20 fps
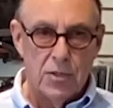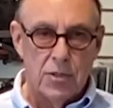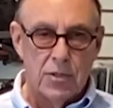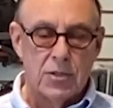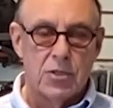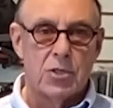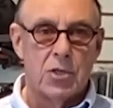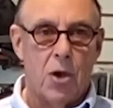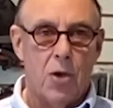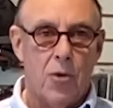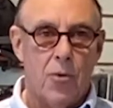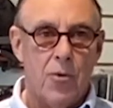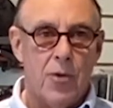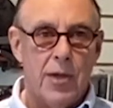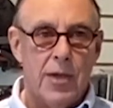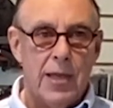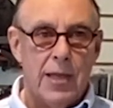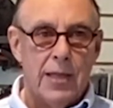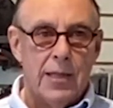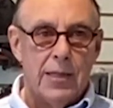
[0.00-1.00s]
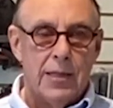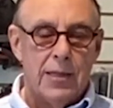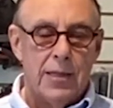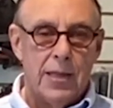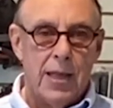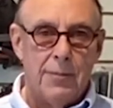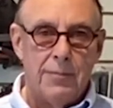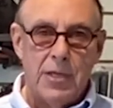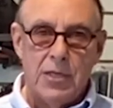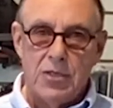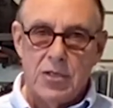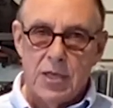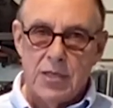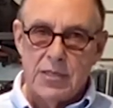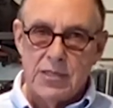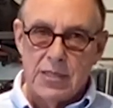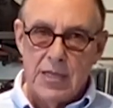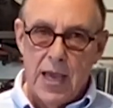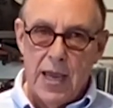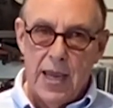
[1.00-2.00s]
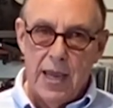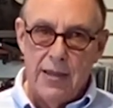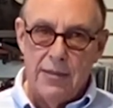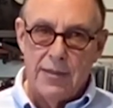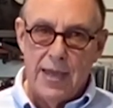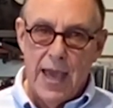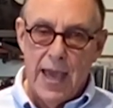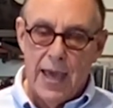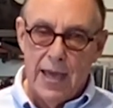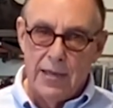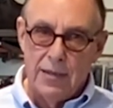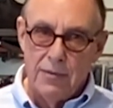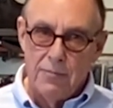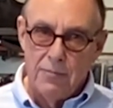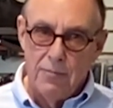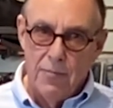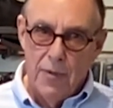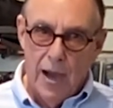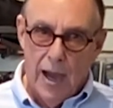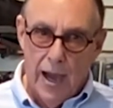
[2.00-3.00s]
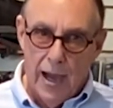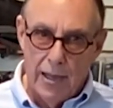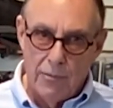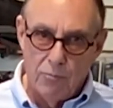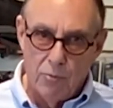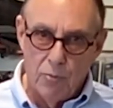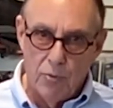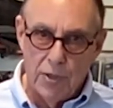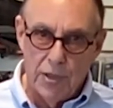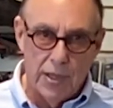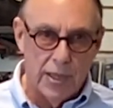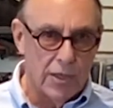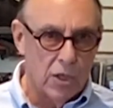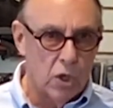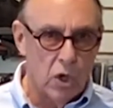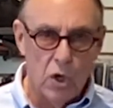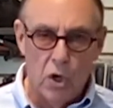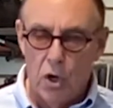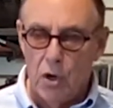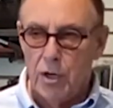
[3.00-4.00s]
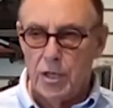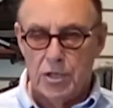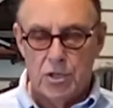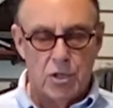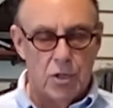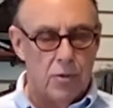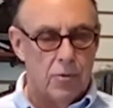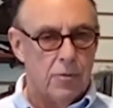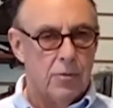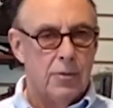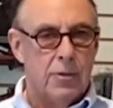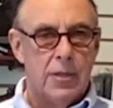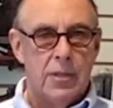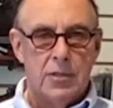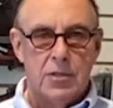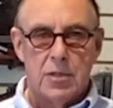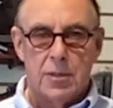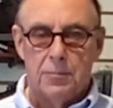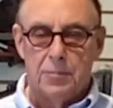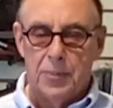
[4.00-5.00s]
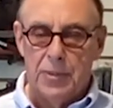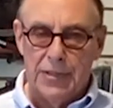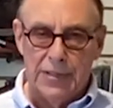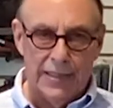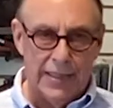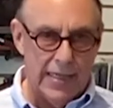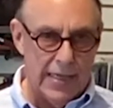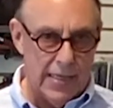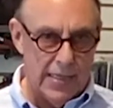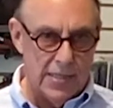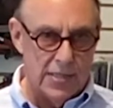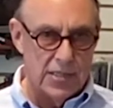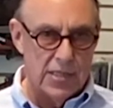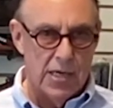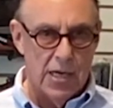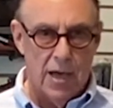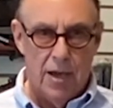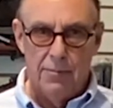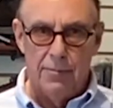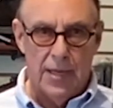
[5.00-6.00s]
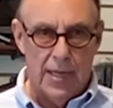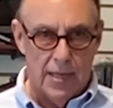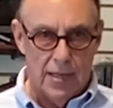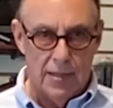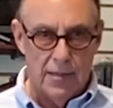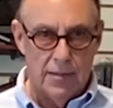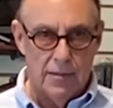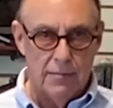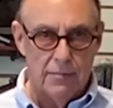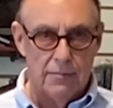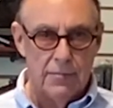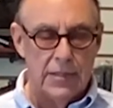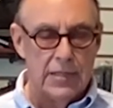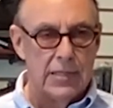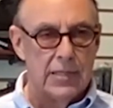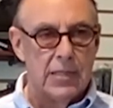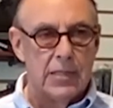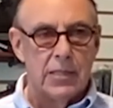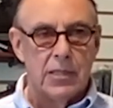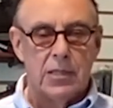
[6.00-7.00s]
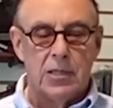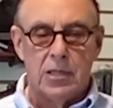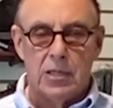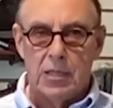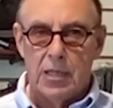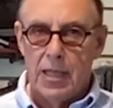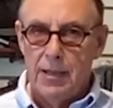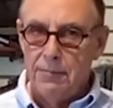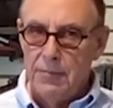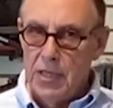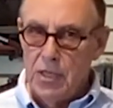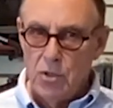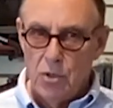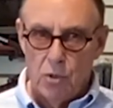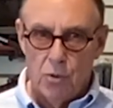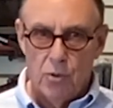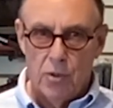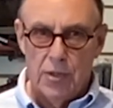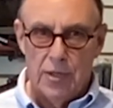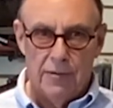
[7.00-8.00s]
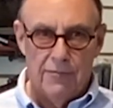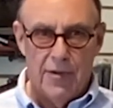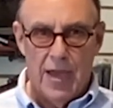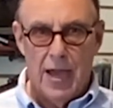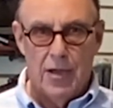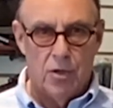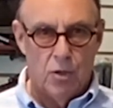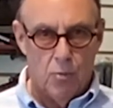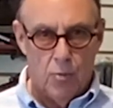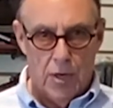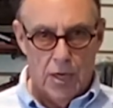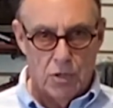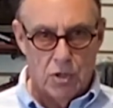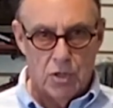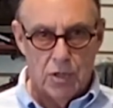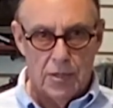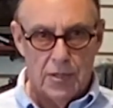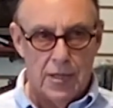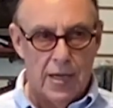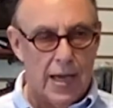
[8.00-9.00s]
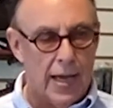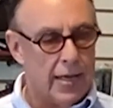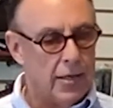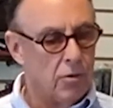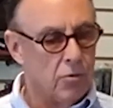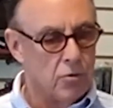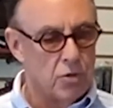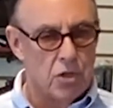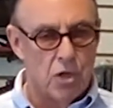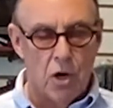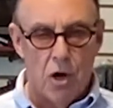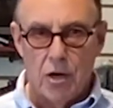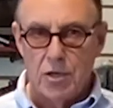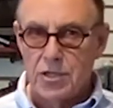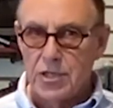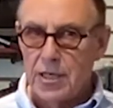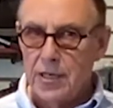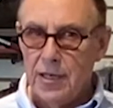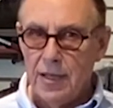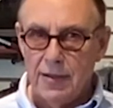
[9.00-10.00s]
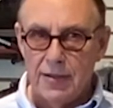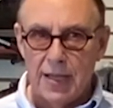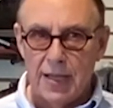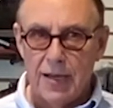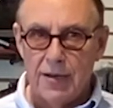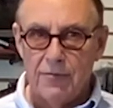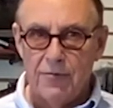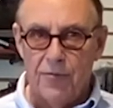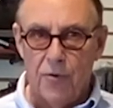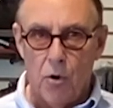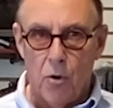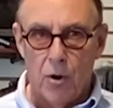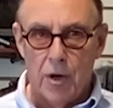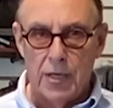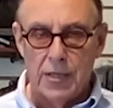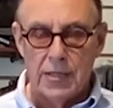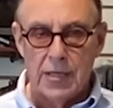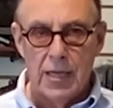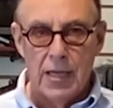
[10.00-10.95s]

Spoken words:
So let me just say that I would encourage you to please come in, let me do an evaluation. I don't charge anything for it.